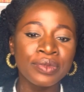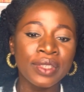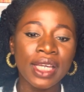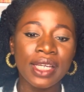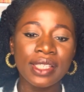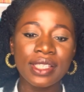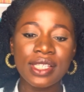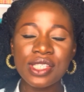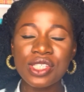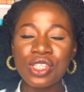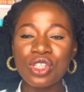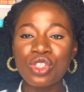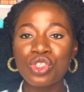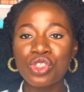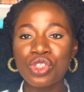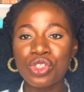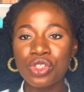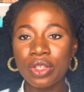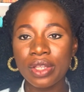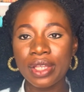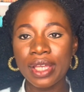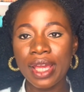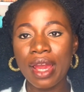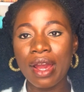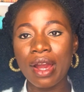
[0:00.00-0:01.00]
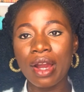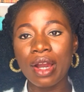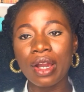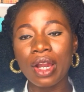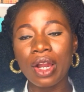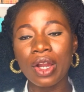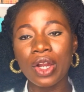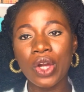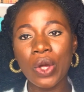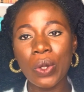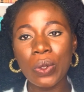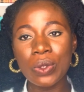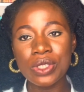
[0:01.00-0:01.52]
This is usually a
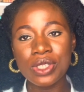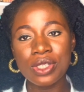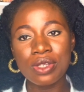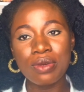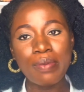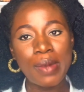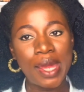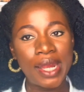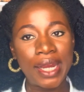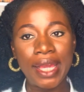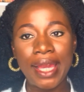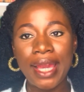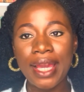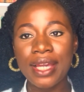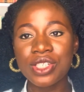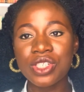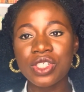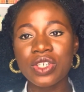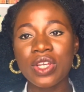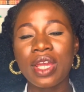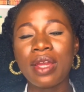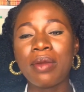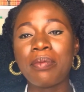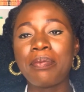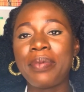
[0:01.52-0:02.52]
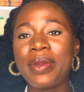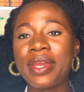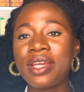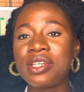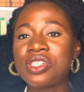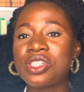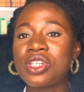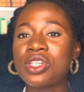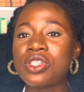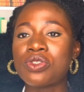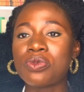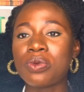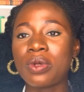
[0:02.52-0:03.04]
go-to medication in
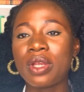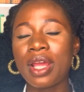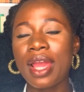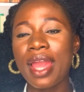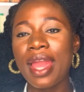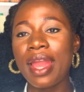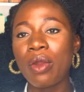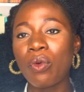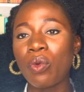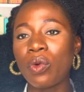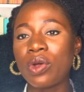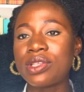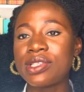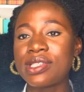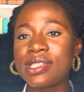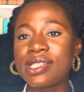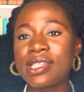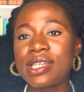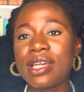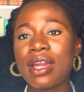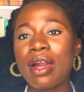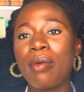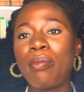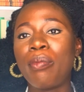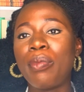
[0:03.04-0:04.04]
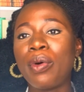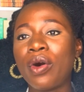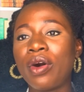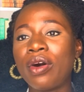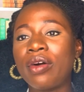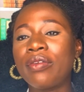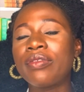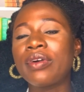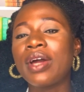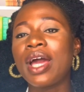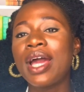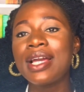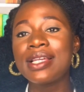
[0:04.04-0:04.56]
patients with A one C
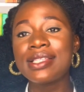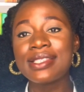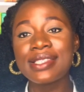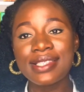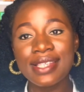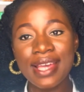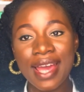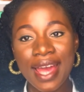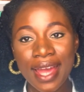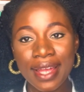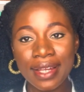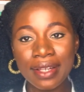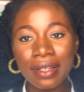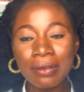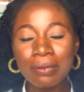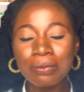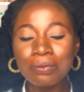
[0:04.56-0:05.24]
above ten.